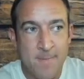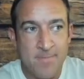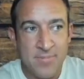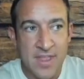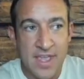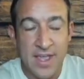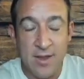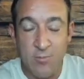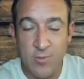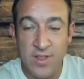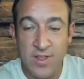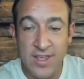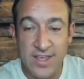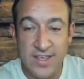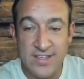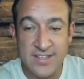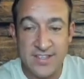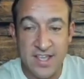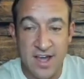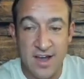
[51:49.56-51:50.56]
It really
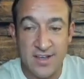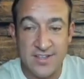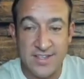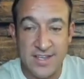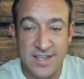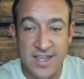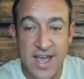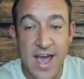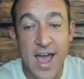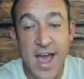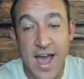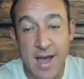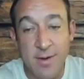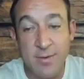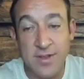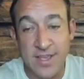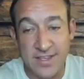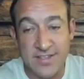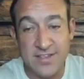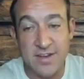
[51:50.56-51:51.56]
is toxic. I
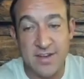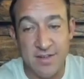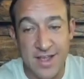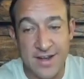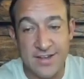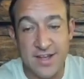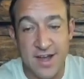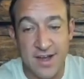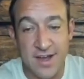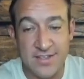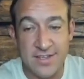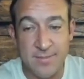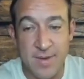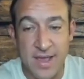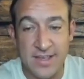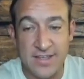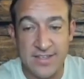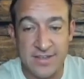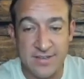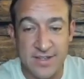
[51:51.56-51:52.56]
would consider that toxic
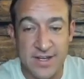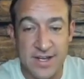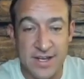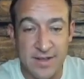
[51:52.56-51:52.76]
masculinity.